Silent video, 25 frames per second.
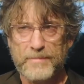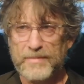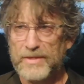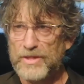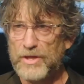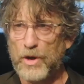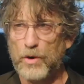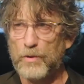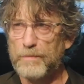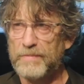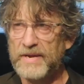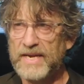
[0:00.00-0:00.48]

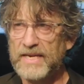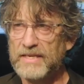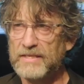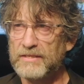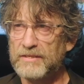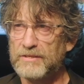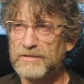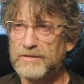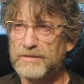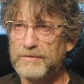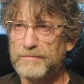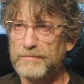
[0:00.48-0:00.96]
no
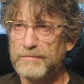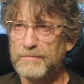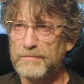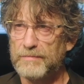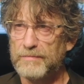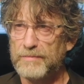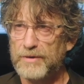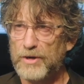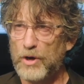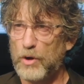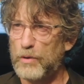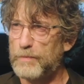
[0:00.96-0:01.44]
beans,
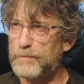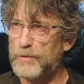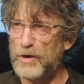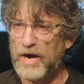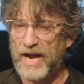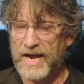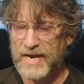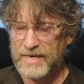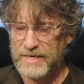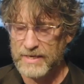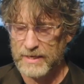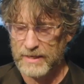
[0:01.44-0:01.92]
no
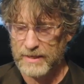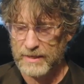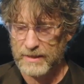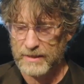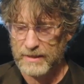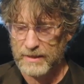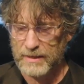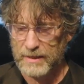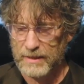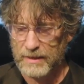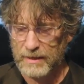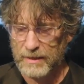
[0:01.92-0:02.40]
bread.
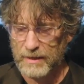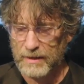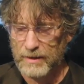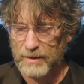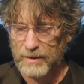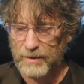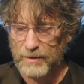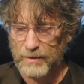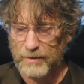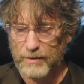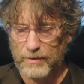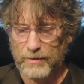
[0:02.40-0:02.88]

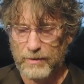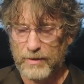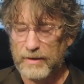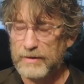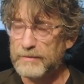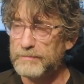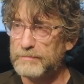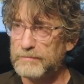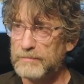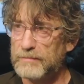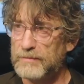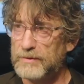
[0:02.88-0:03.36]

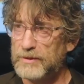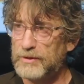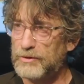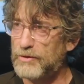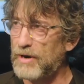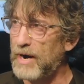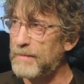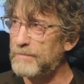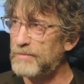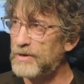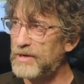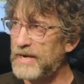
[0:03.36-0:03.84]
Or
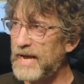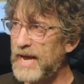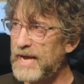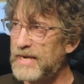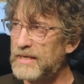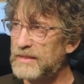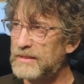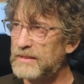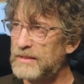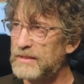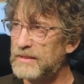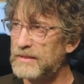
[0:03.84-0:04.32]
scrambled
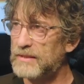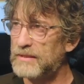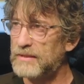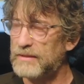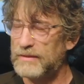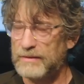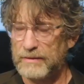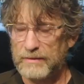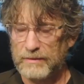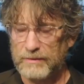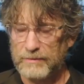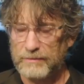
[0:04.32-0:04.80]

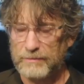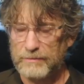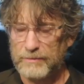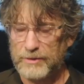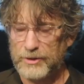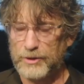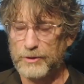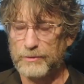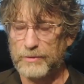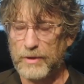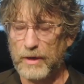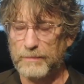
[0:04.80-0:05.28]
eggs?
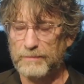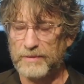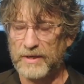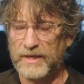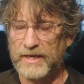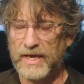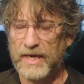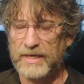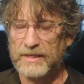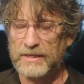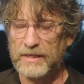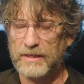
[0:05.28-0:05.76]
Too
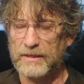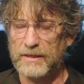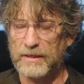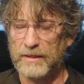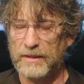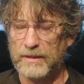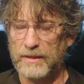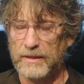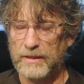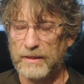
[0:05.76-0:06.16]
complicated.